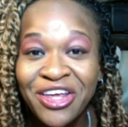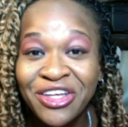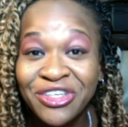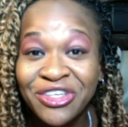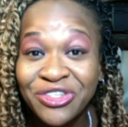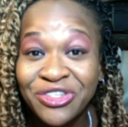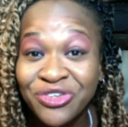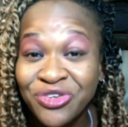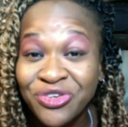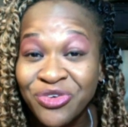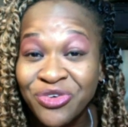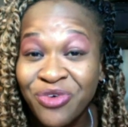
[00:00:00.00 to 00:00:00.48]

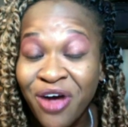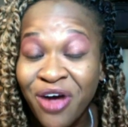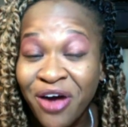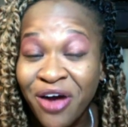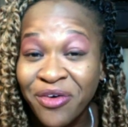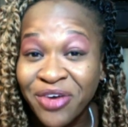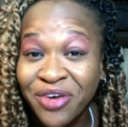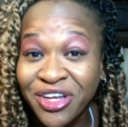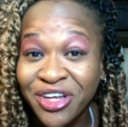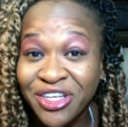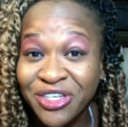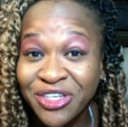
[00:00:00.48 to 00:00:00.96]
Do you
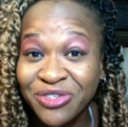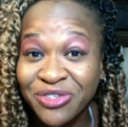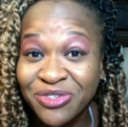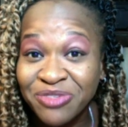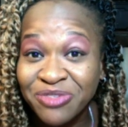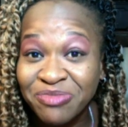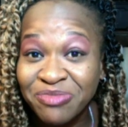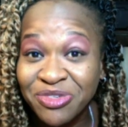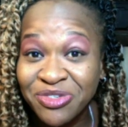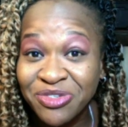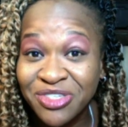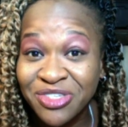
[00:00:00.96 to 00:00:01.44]
already use
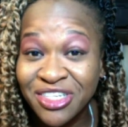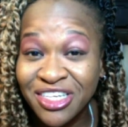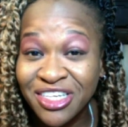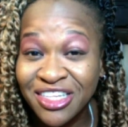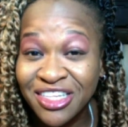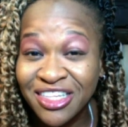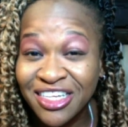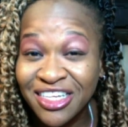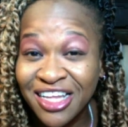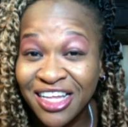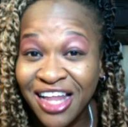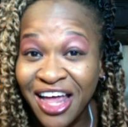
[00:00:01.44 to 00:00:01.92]
music
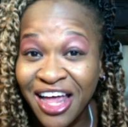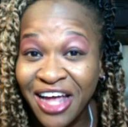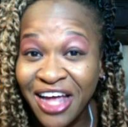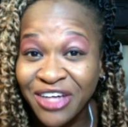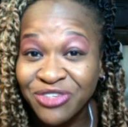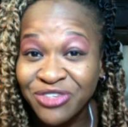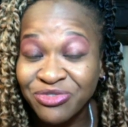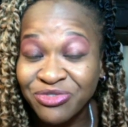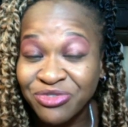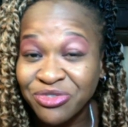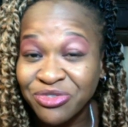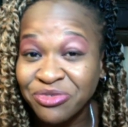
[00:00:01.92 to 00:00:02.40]
in the
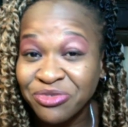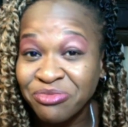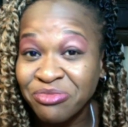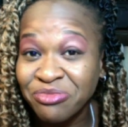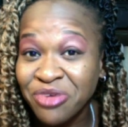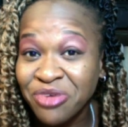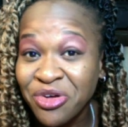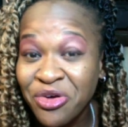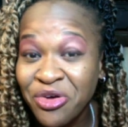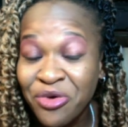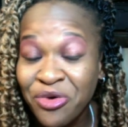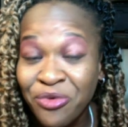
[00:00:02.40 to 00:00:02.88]
classroom?
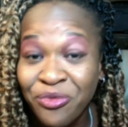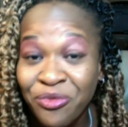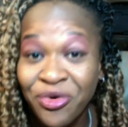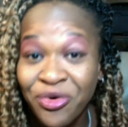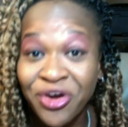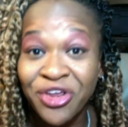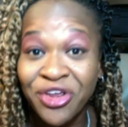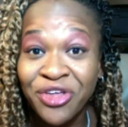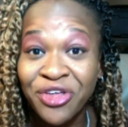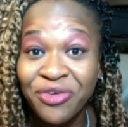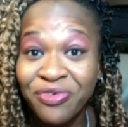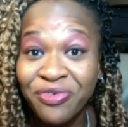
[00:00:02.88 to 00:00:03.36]
Where
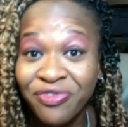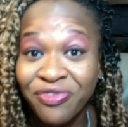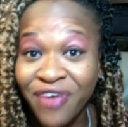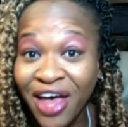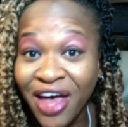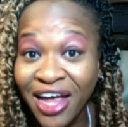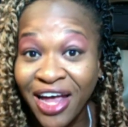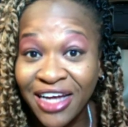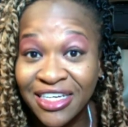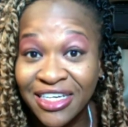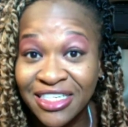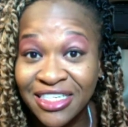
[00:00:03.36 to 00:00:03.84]
do you
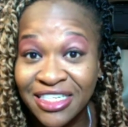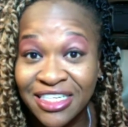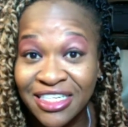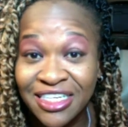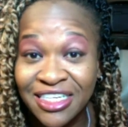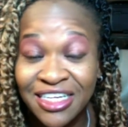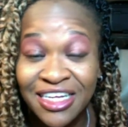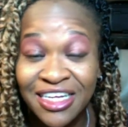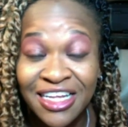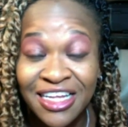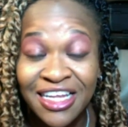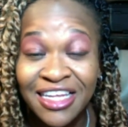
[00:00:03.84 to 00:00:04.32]
find
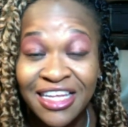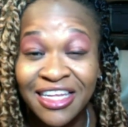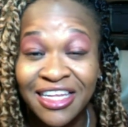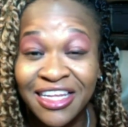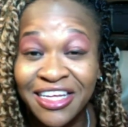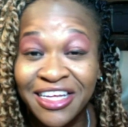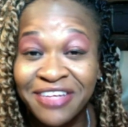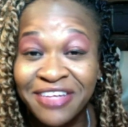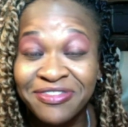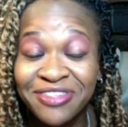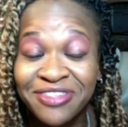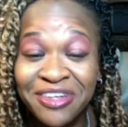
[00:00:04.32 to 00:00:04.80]
it?
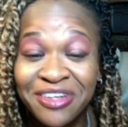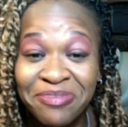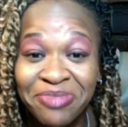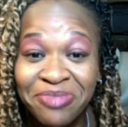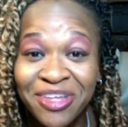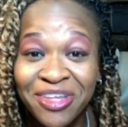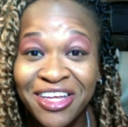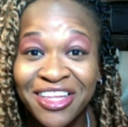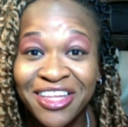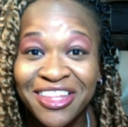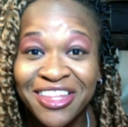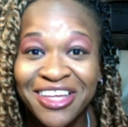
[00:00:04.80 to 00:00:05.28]
Leave
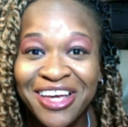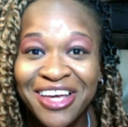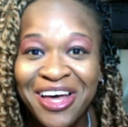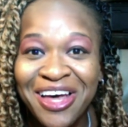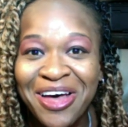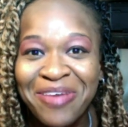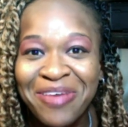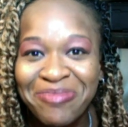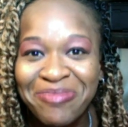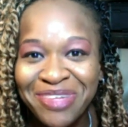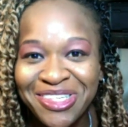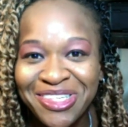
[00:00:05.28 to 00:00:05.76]
something in the
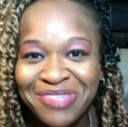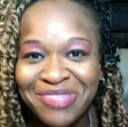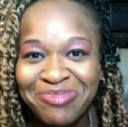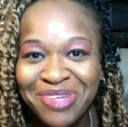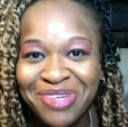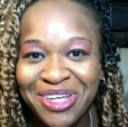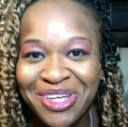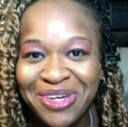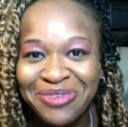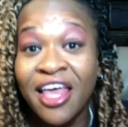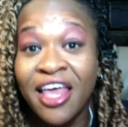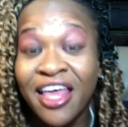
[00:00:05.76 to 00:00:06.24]
comments
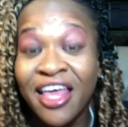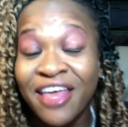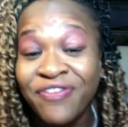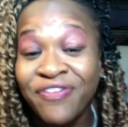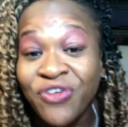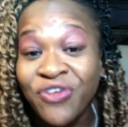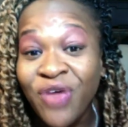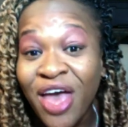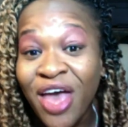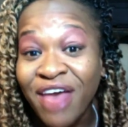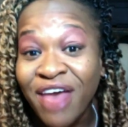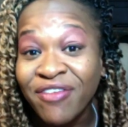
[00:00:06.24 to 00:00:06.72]
below.
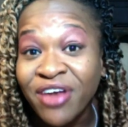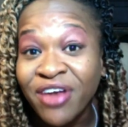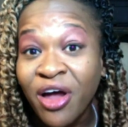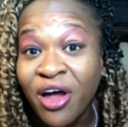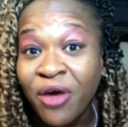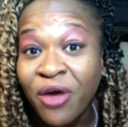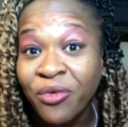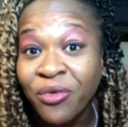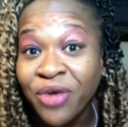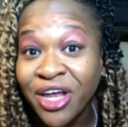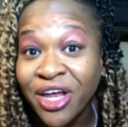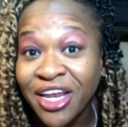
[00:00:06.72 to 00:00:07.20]
If you haven't
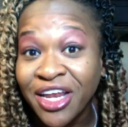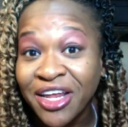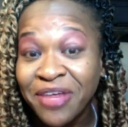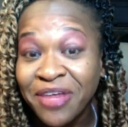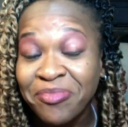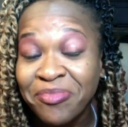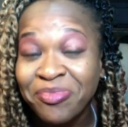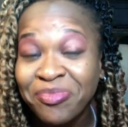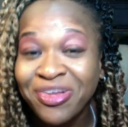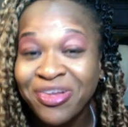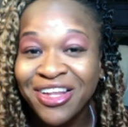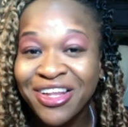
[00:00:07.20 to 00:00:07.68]

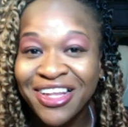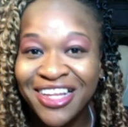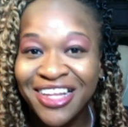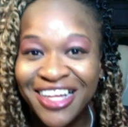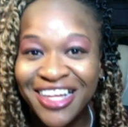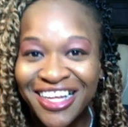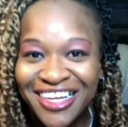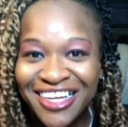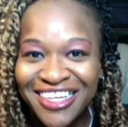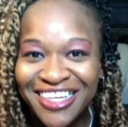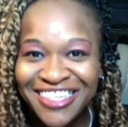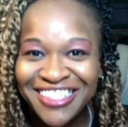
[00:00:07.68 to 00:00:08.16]
already,
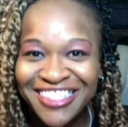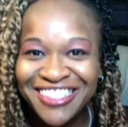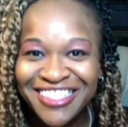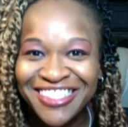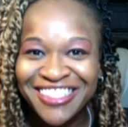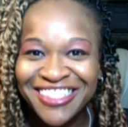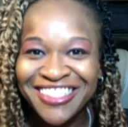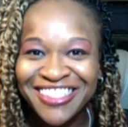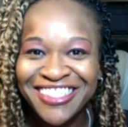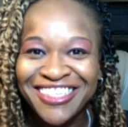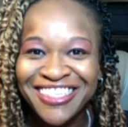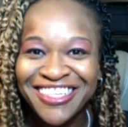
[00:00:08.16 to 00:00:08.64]

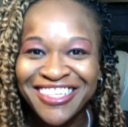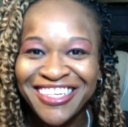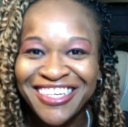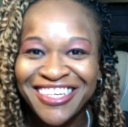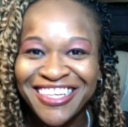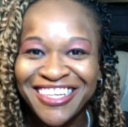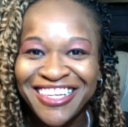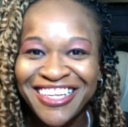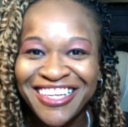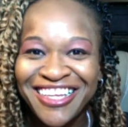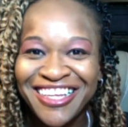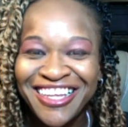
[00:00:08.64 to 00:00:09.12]
please
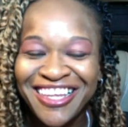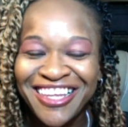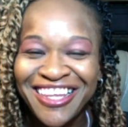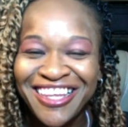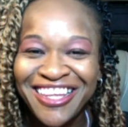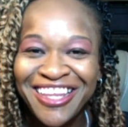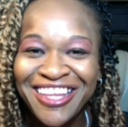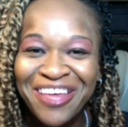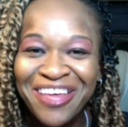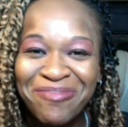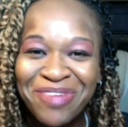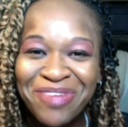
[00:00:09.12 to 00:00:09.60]

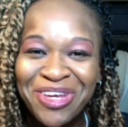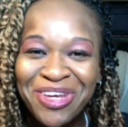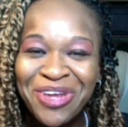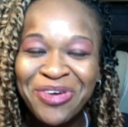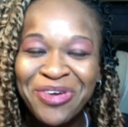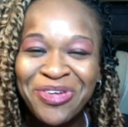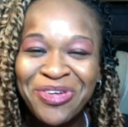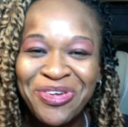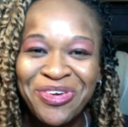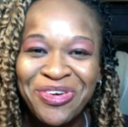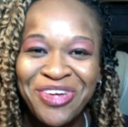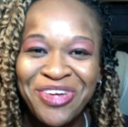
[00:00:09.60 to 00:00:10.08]
let me
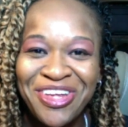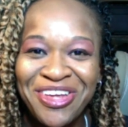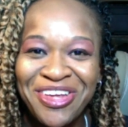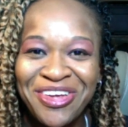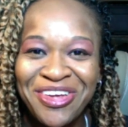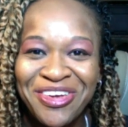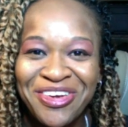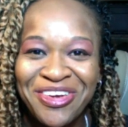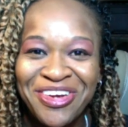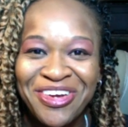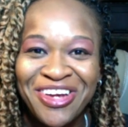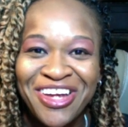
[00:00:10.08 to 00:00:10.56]
know you're
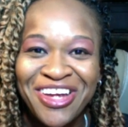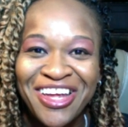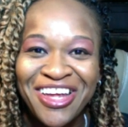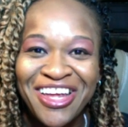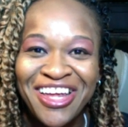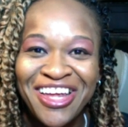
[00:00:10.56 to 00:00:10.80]
here.